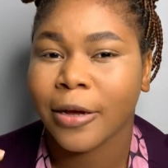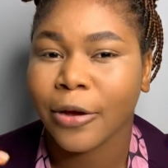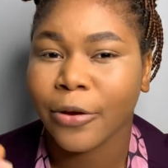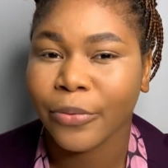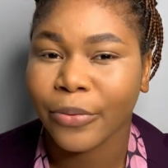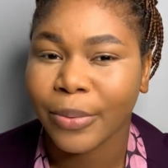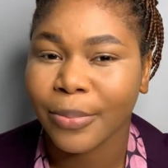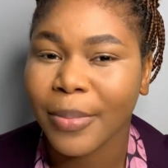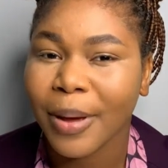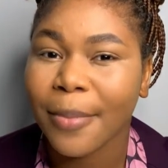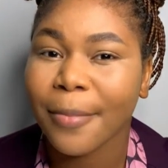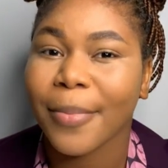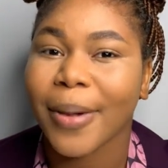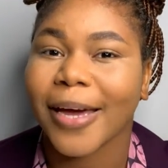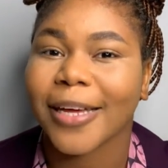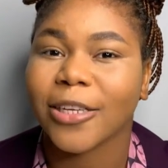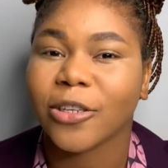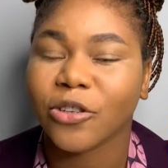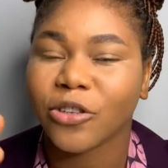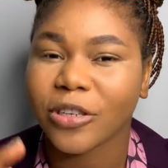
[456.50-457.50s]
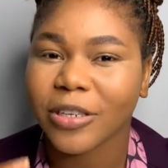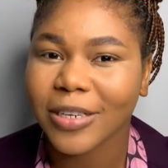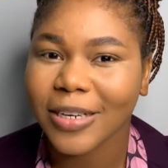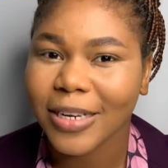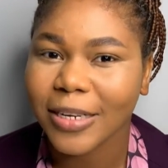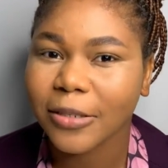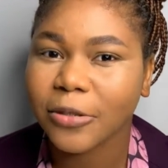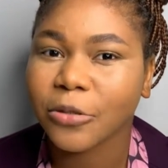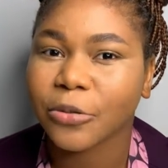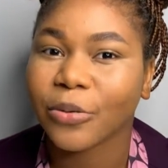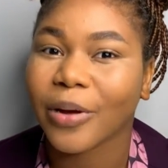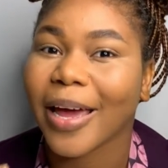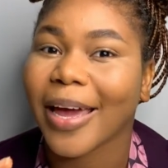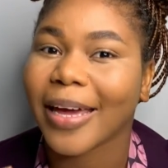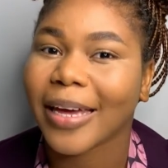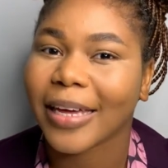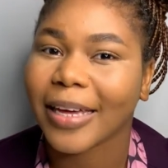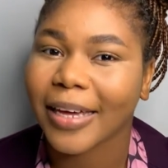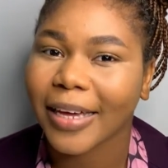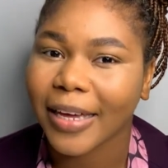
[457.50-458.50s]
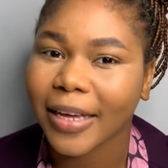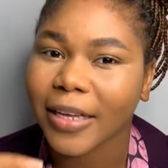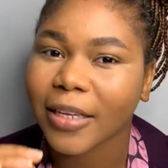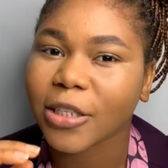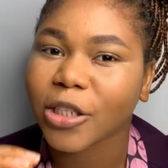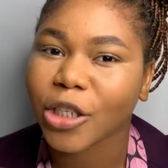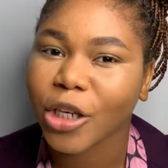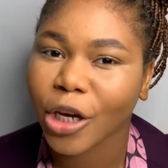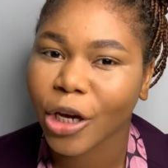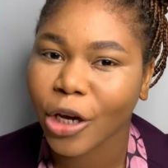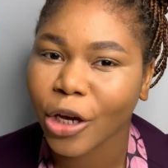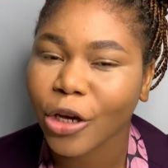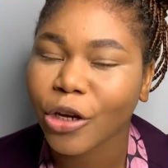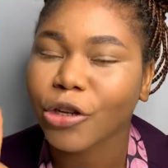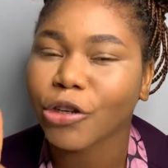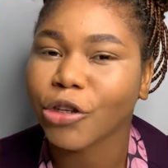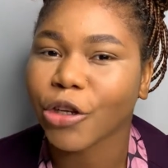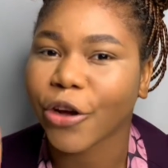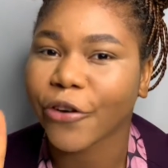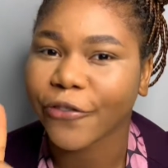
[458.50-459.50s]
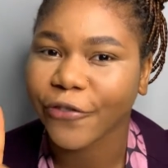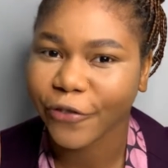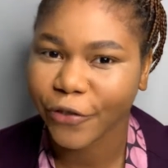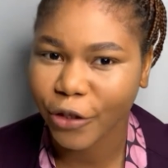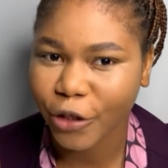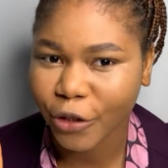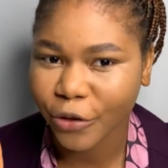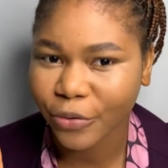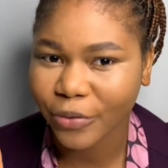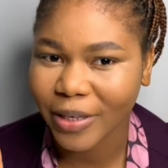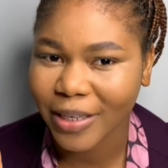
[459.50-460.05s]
Remember, you need to engage your followers